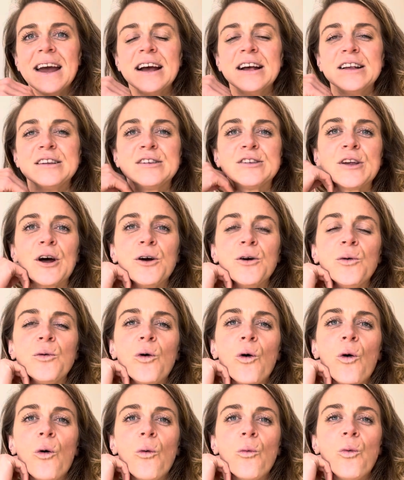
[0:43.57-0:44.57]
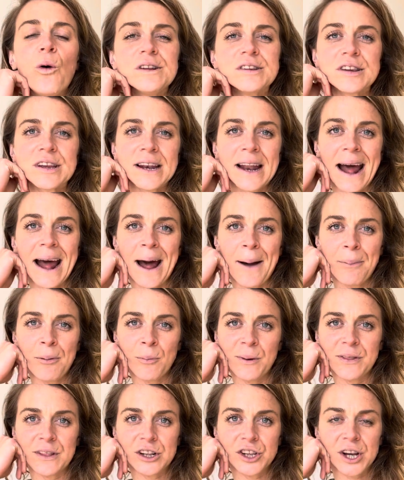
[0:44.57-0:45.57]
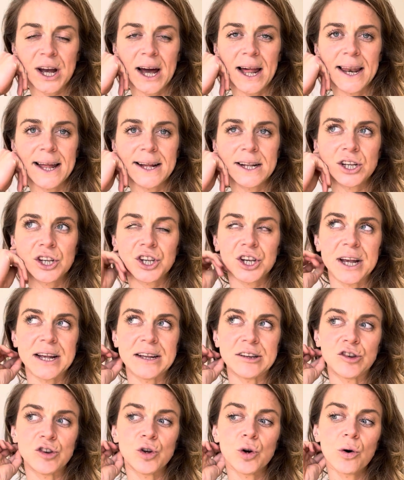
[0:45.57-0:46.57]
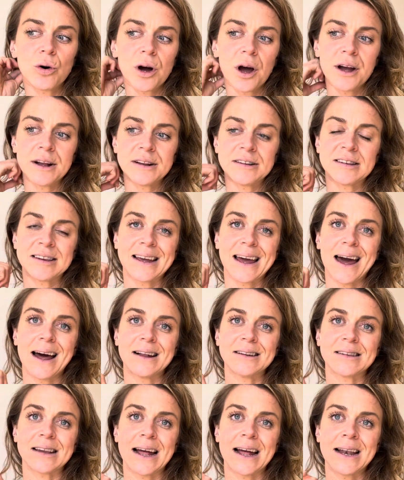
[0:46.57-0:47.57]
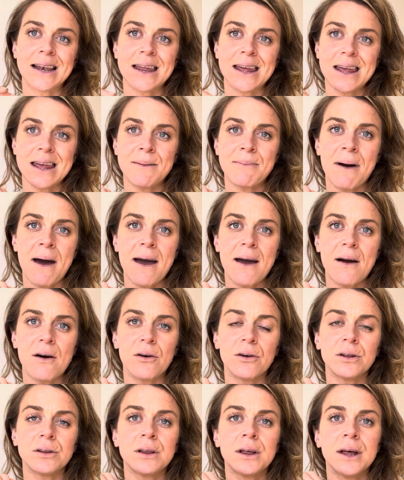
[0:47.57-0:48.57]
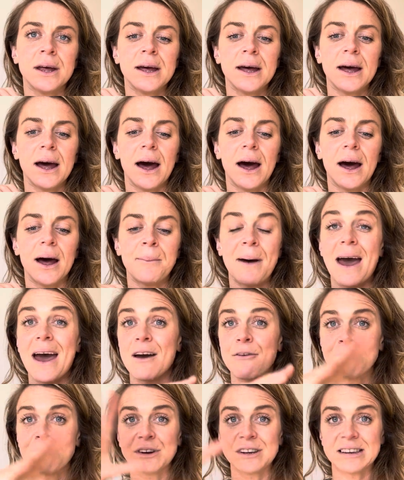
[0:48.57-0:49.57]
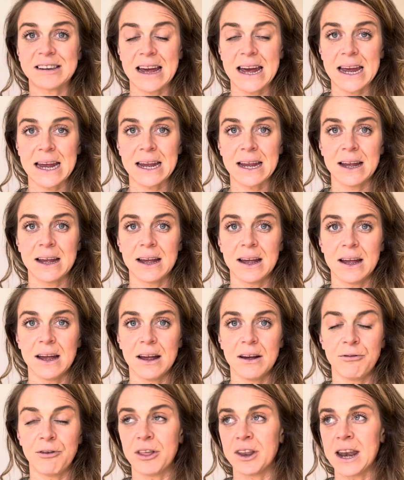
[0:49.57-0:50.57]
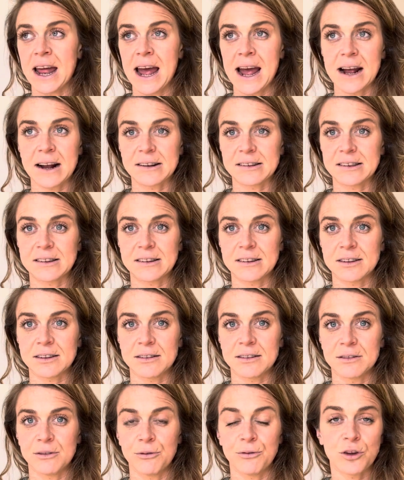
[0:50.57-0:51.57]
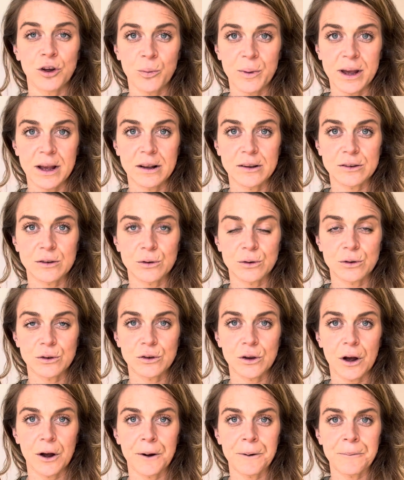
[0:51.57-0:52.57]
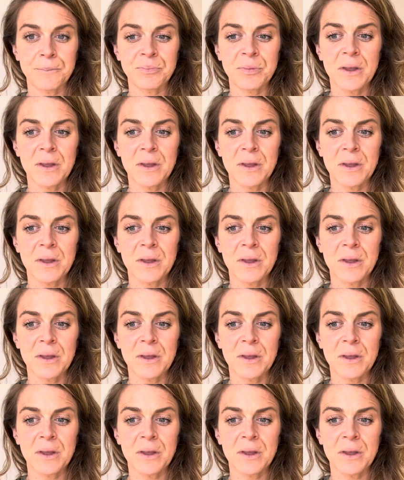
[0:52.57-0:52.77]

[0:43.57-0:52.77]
So what's going to happen with the challenge is you're going to get an email every day for the next few weeks or so.